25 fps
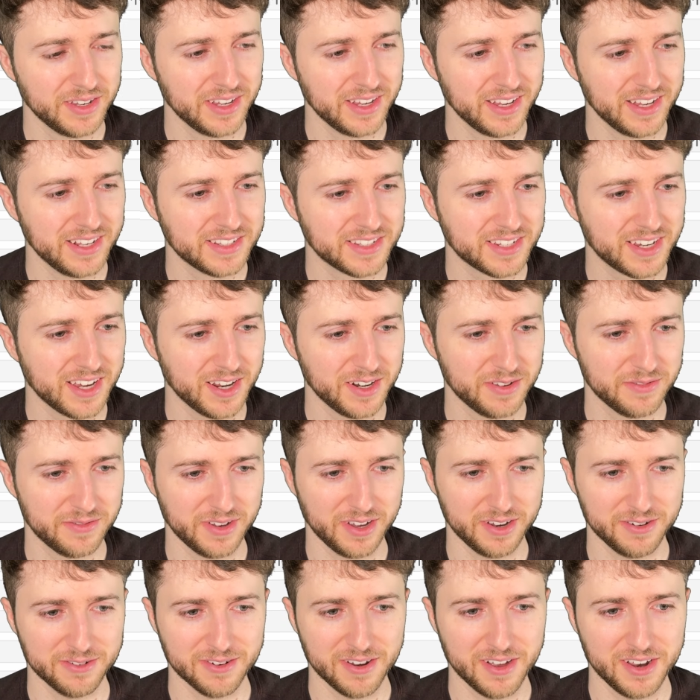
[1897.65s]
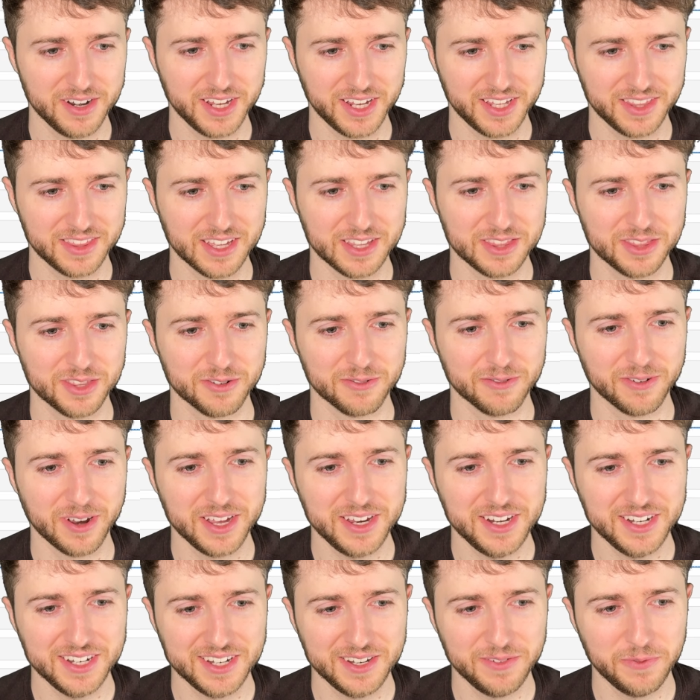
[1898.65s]
It's kind of ironic that the
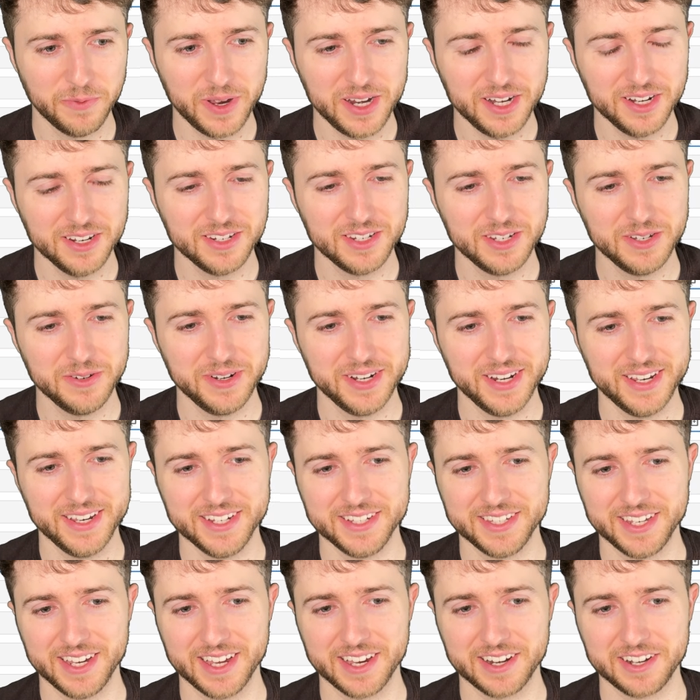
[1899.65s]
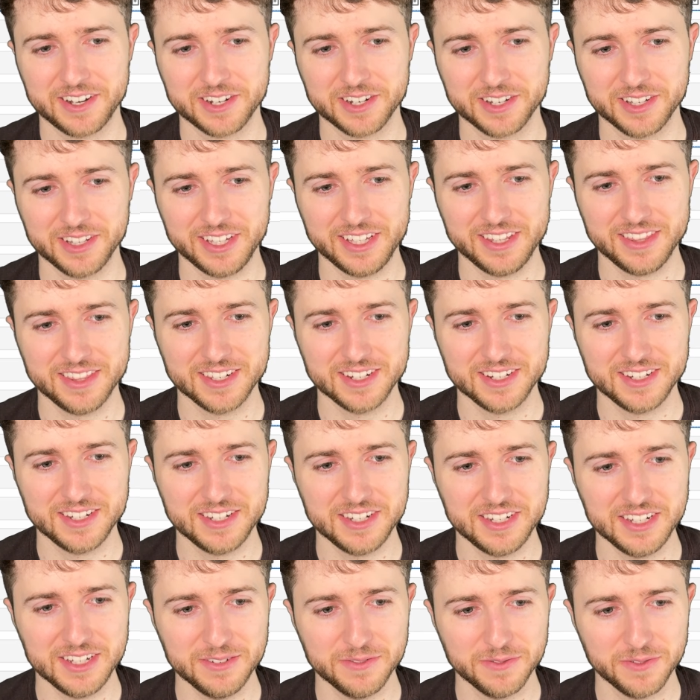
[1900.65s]
right way to do it is actually the
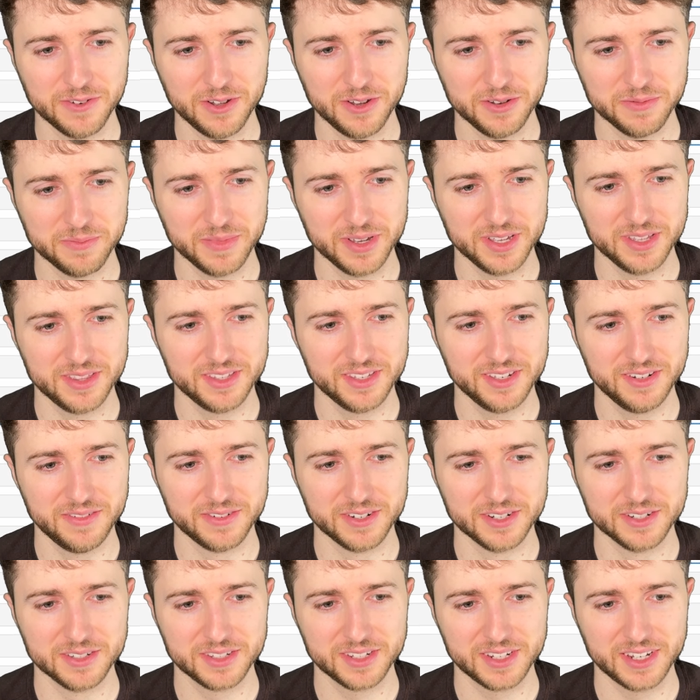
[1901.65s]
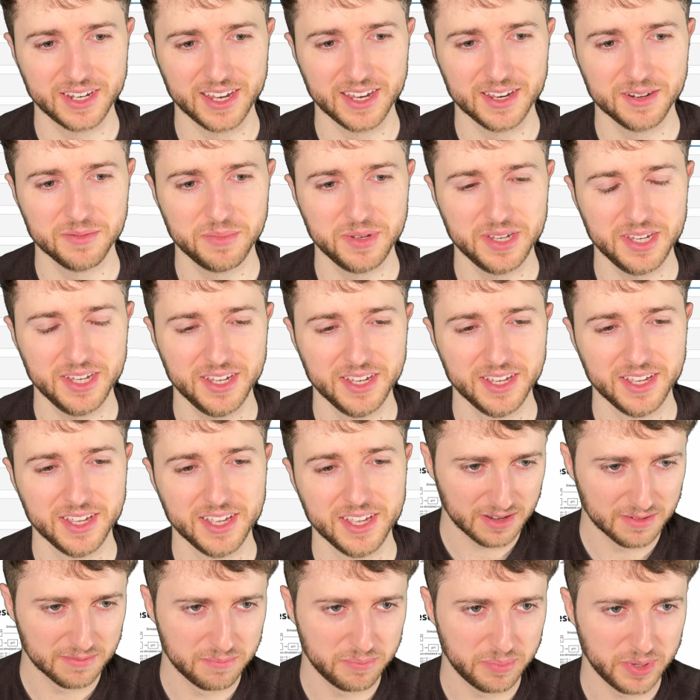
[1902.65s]
default method for scanp.
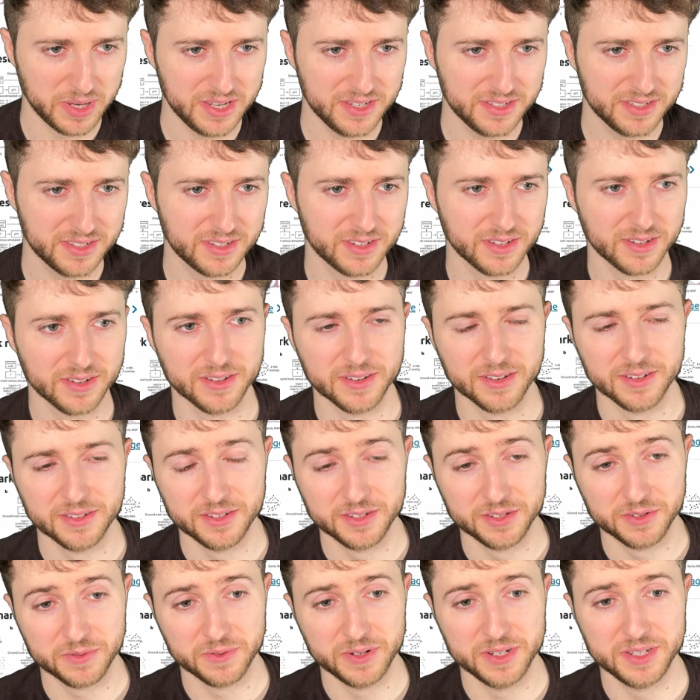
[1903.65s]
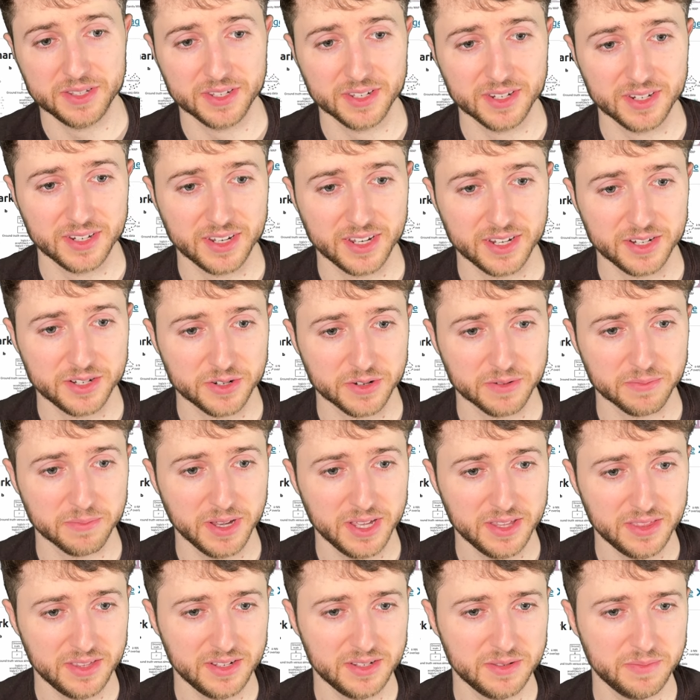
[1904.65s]
Based on this recent Nature
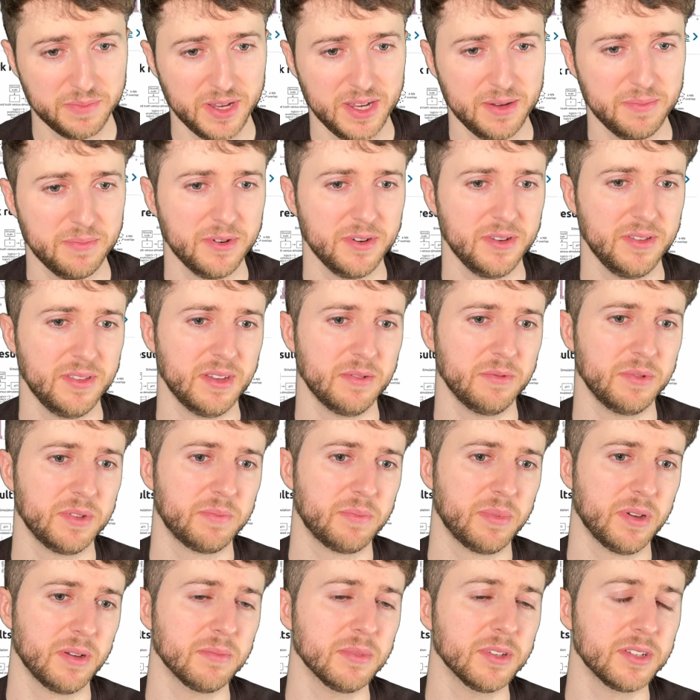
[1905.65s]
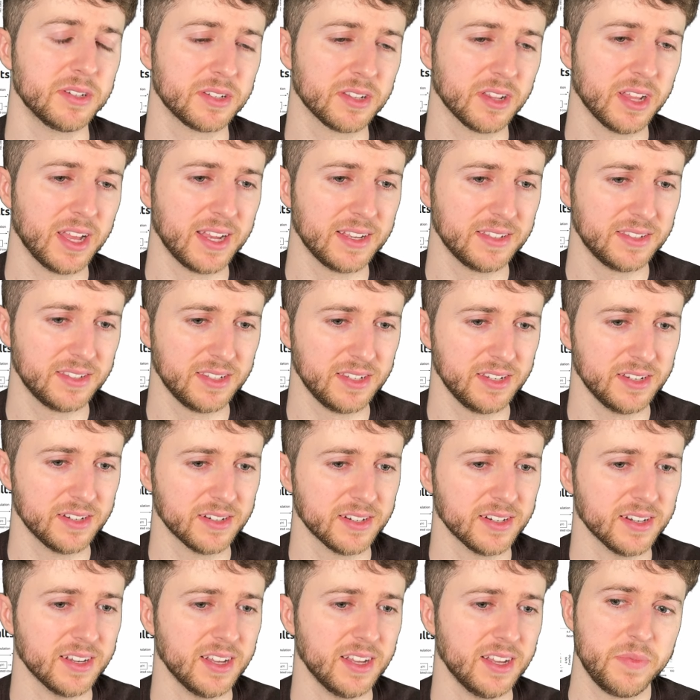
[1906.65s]
Methods paper that was published last
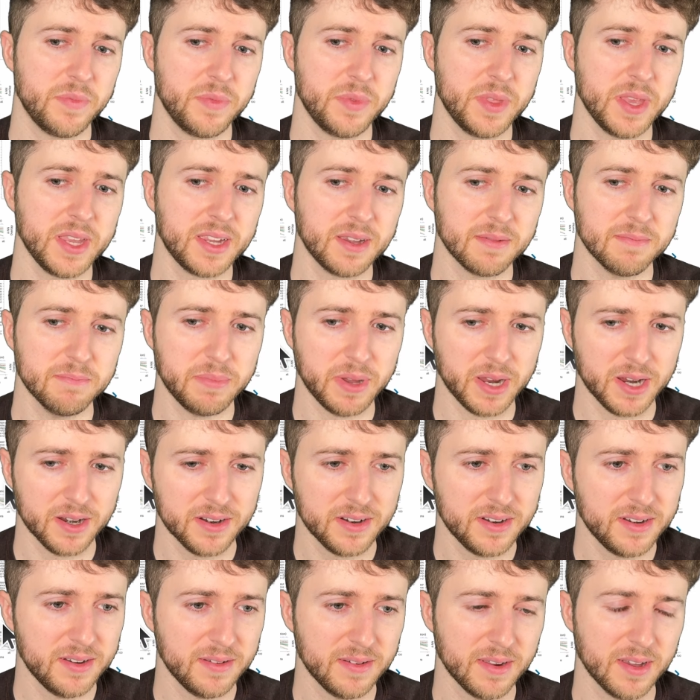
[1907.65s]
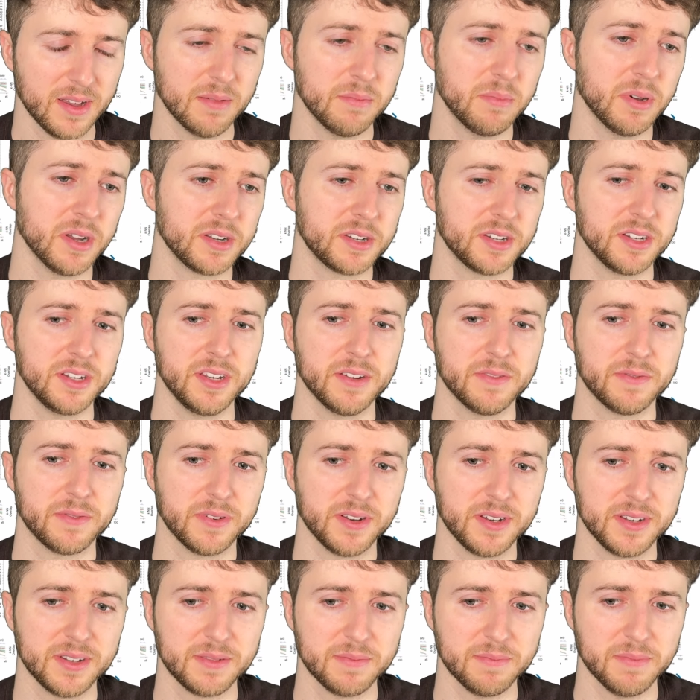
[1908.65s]
year, they compared a bunch of
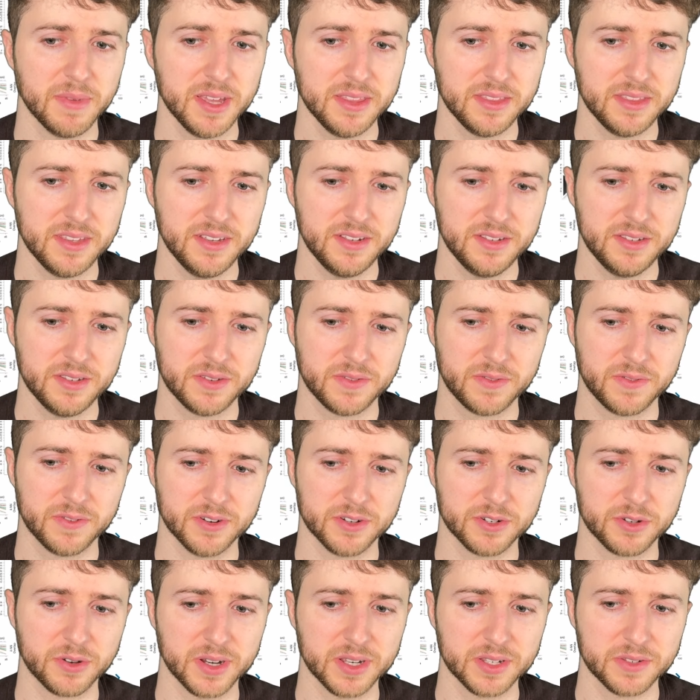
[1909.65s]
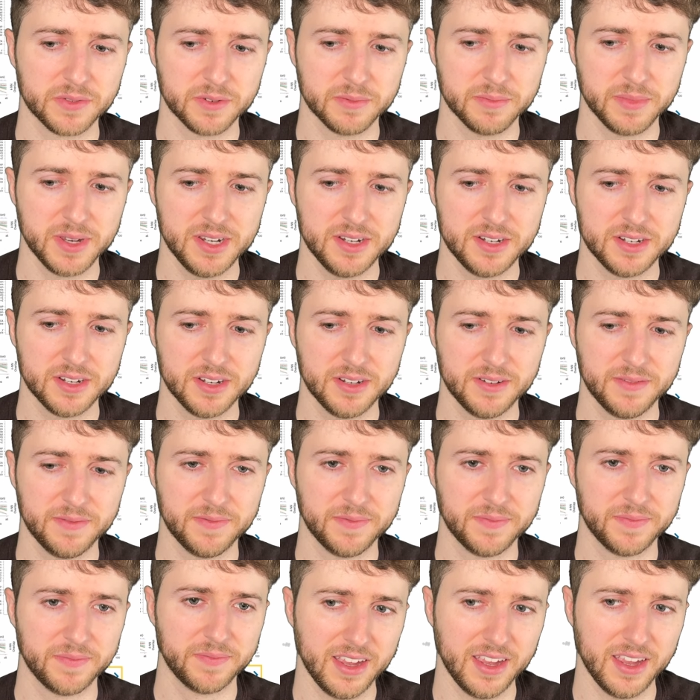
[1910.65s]
different methods for transformation.
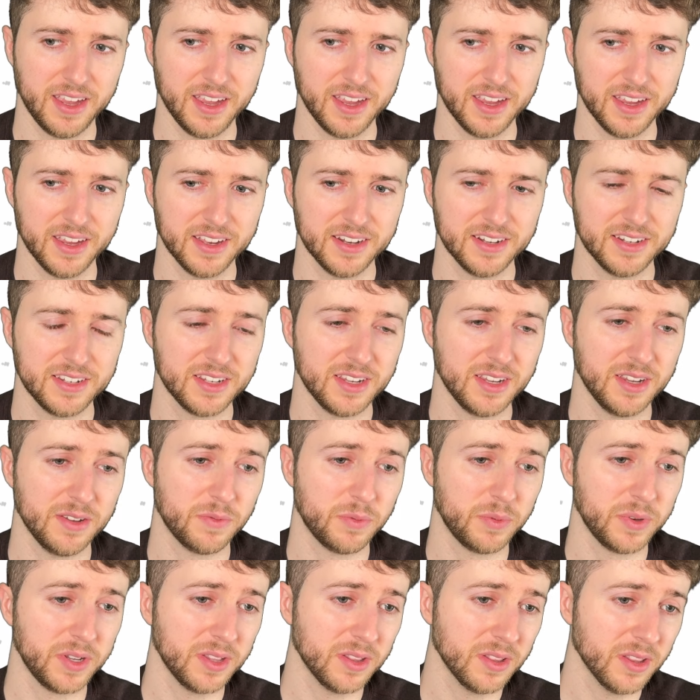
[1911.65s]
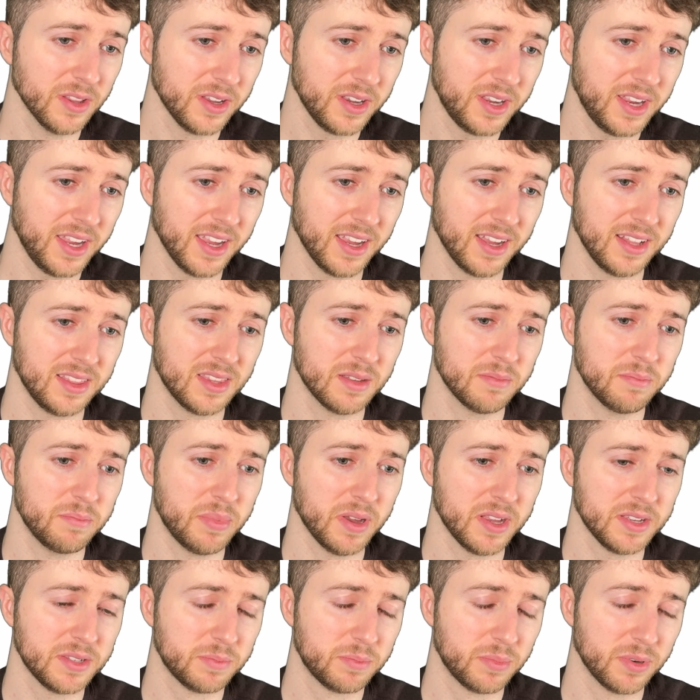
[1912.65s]
And if we look at the
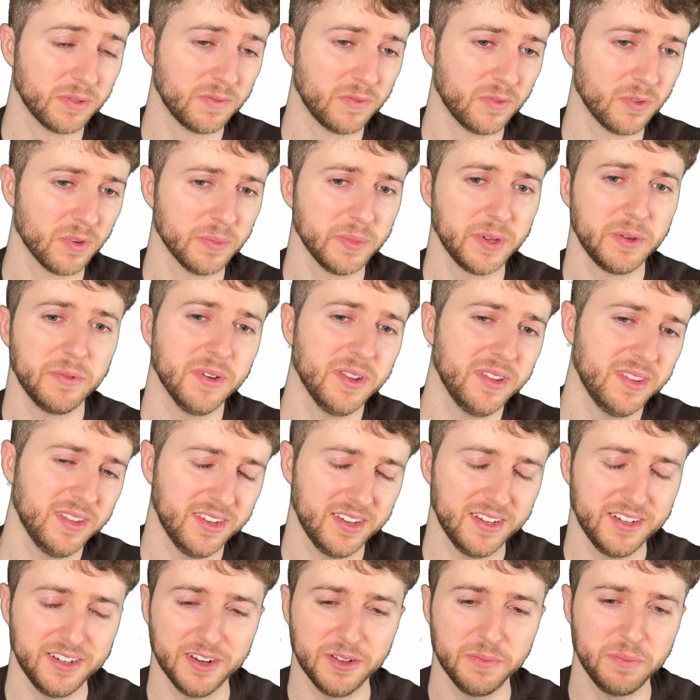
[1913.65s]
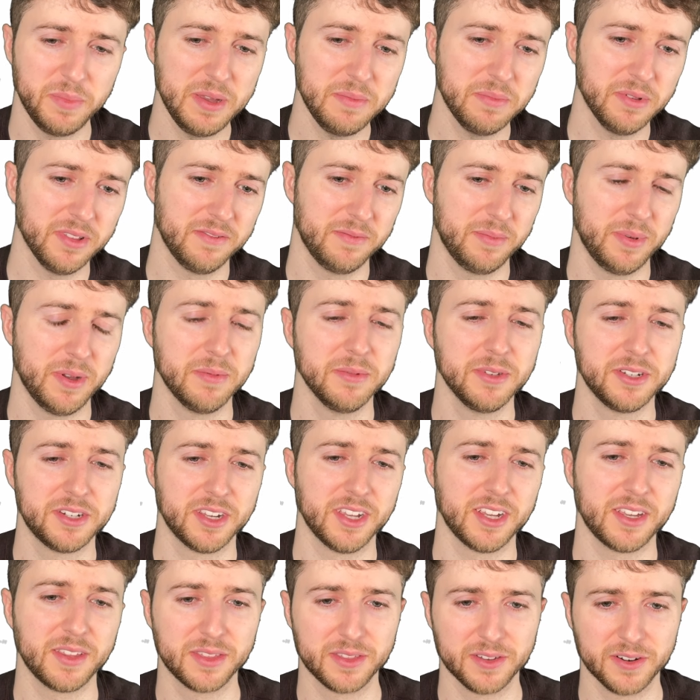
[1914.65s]
best performing one, people have published
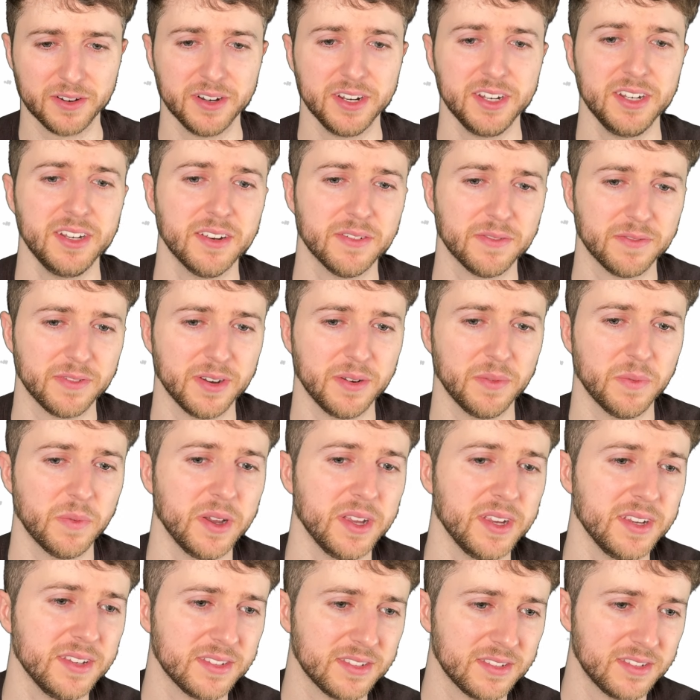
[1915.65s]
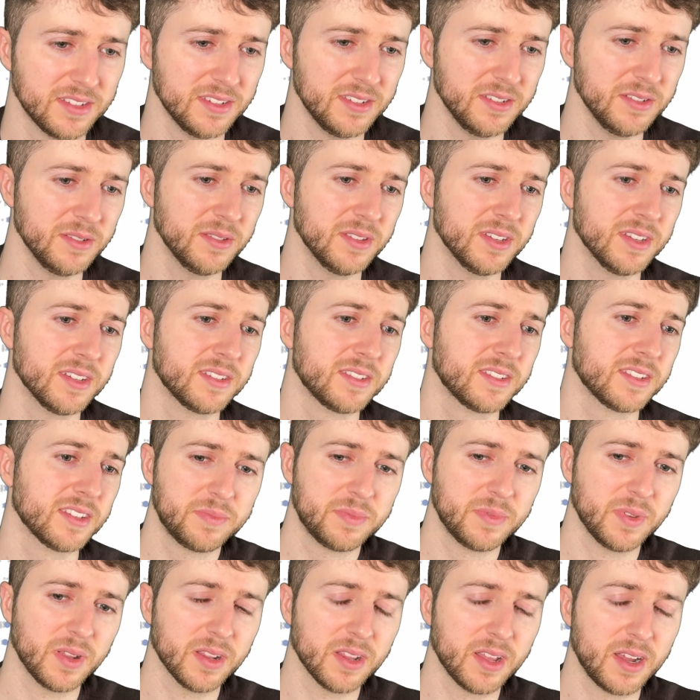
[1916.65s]
like 30 different ways to do this.
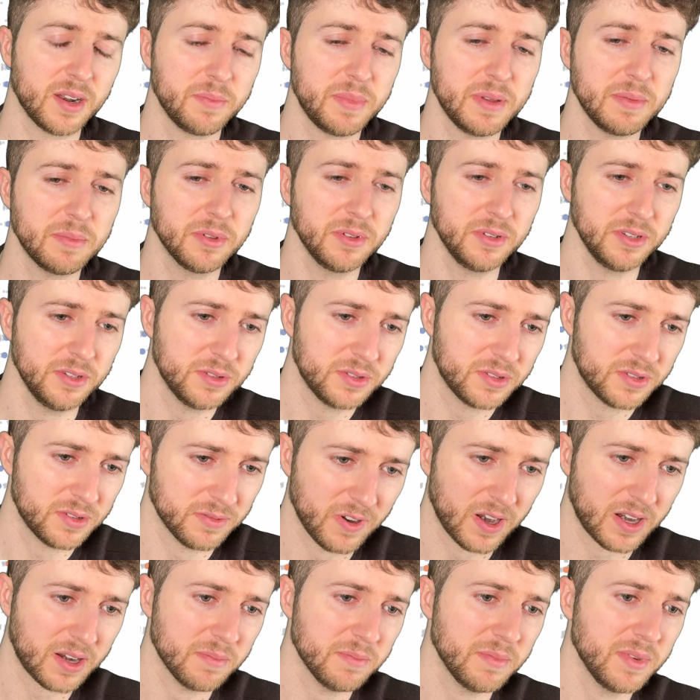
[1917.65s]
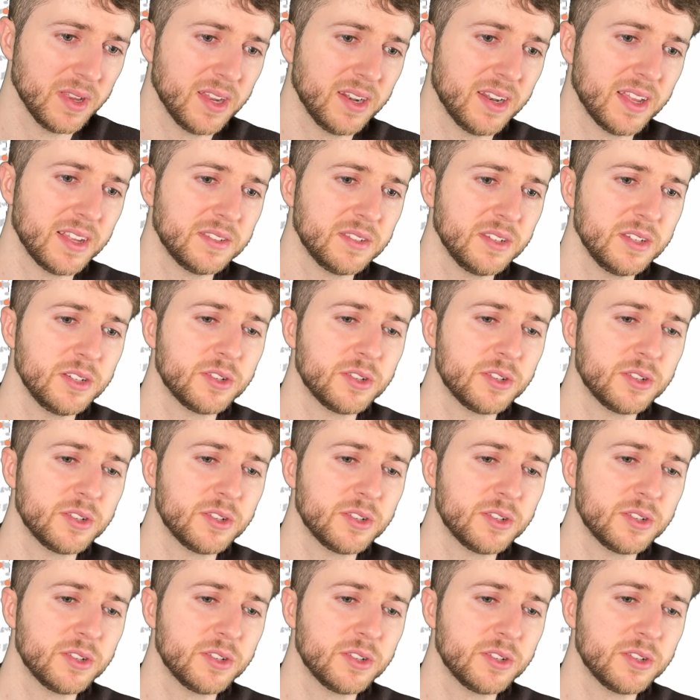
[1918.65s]
A lot of people used to recommend SE